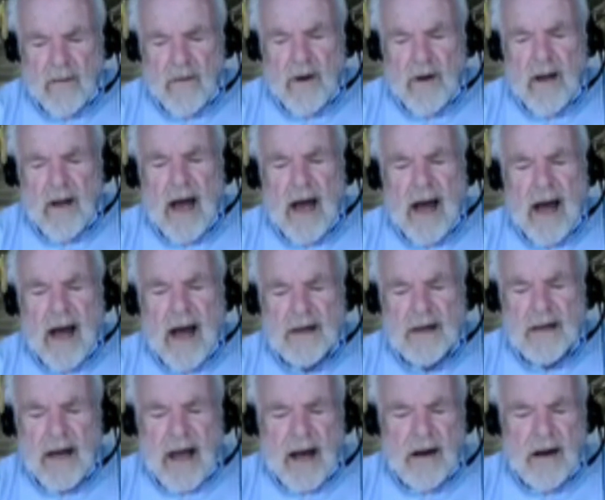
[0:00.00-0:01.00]
We
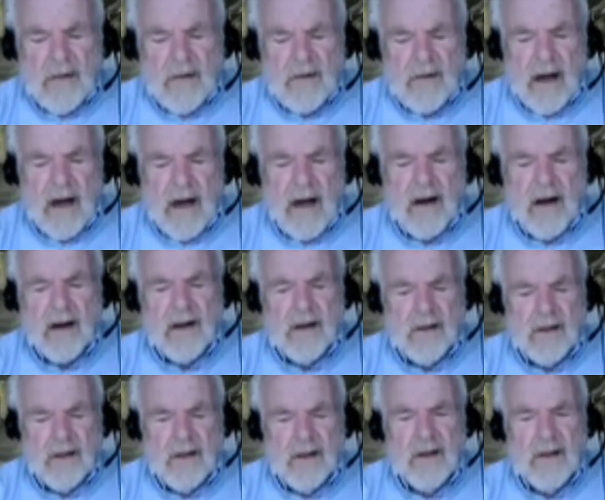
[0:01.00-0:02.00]
act out our
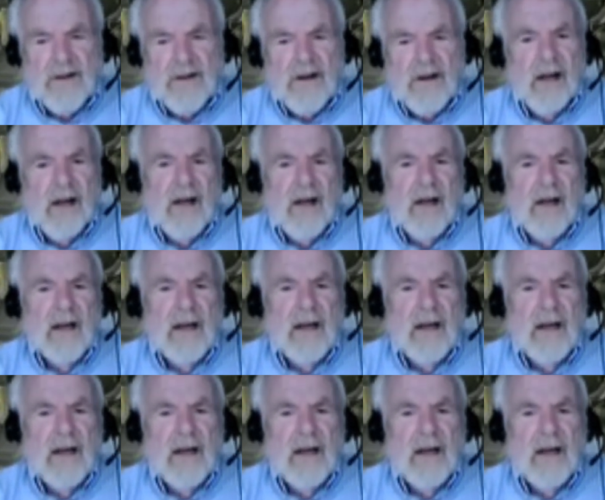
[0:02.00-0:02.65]
conditioning